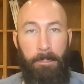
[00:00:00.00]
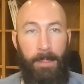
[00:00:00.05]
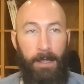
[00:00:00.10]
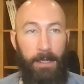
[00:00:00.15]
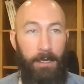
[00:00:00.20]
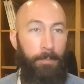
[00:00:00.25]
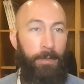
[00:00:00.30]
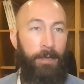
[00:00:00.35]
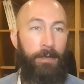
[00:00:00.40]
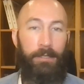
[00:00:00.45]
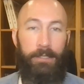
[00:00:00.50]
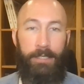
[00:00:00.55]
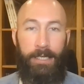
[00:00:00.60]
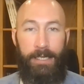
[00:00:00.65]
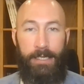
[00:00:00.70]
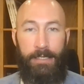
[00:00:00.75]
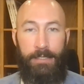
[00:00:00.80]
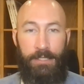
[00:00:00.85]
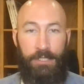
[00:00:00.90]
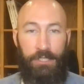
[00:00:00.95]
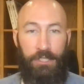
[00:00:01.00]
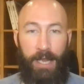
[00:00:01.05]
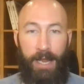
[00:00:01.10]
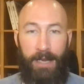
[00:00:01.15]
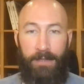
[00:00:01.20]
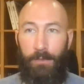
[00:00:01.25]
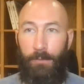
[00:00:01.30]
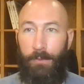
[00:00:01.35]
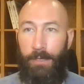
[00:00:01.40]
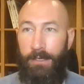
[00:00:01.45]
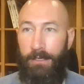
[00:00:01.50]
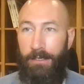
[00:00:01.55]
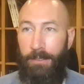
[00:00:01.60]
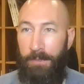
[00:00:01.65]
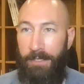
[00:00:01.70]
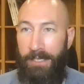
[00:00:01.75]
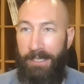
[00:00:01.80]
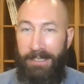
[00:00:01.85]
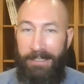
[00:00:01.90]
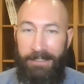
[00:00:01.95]
And apparently, I guess the shack that we ended
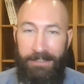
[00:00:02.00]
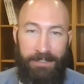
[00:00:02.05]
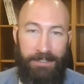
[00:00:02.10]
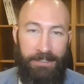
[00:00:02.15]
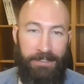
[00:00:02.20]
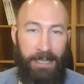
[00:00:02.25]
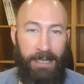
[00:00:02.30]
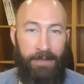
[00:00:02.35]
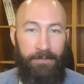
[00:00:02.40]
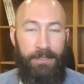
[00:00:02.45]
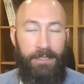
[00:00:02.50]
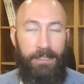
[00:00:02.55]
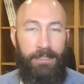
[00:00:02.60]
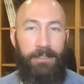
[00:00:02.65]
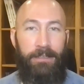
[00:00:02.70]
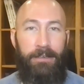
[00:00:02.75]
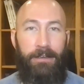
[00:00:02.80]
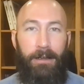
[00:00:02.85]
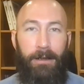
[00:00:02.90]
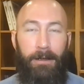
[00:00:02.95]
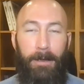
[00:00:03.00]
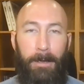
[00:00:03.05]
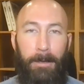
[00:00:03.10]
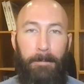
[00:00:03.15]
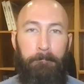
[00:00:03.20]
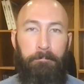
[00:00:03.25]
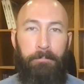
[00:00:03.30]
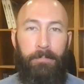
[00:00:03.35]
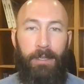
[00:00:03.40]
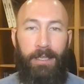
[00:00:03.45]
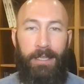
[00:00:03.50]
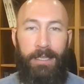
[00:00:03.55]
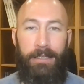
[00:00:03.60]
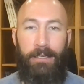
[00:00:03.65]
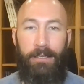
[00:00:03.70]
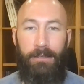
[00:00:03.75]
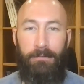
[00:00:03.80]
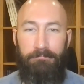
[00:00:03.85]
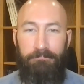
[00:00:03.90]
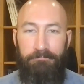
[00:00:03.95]
up getting doesn't have any
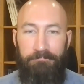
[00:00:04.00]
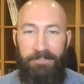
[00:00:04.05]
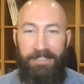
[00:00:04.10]
heating.